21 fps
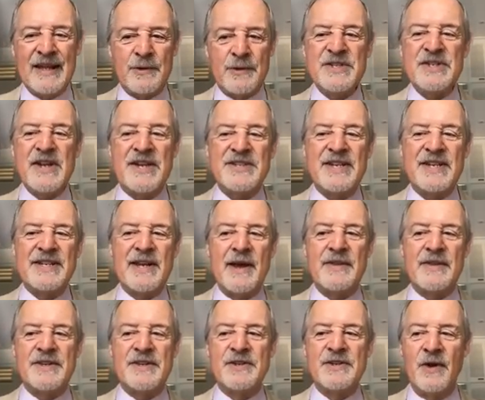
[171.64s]
Now, the reason I
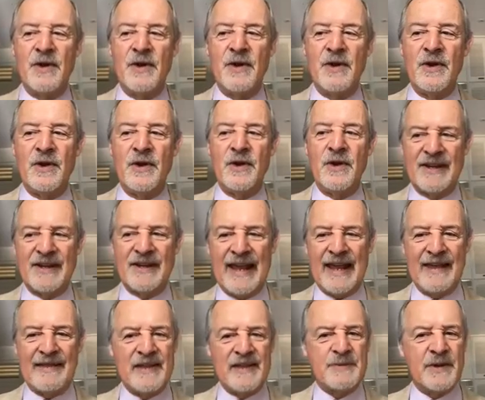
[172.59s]
set out this context at
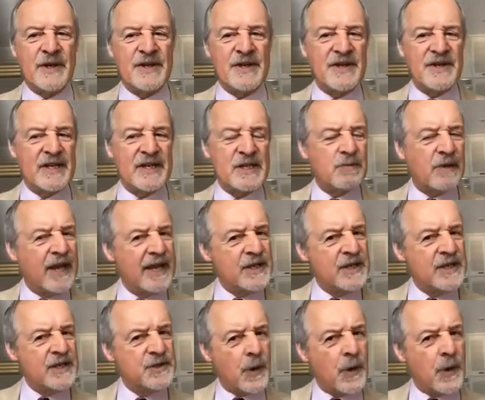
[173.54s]
length is because it
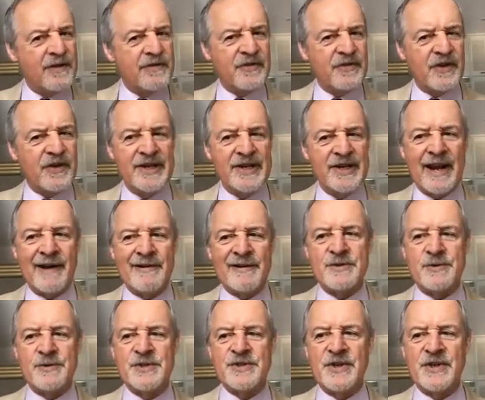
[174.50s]
explains why I find
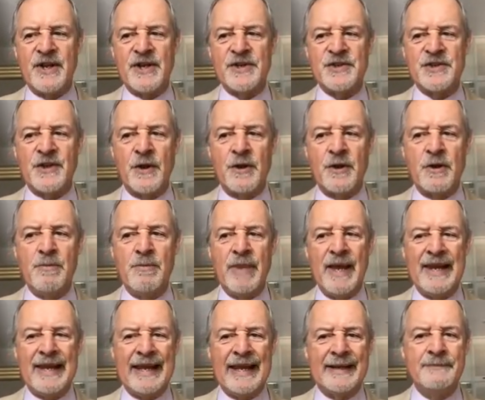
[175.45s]
Ari's research so
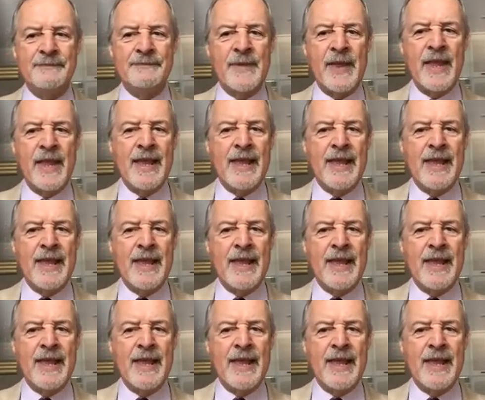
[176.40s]
compelling,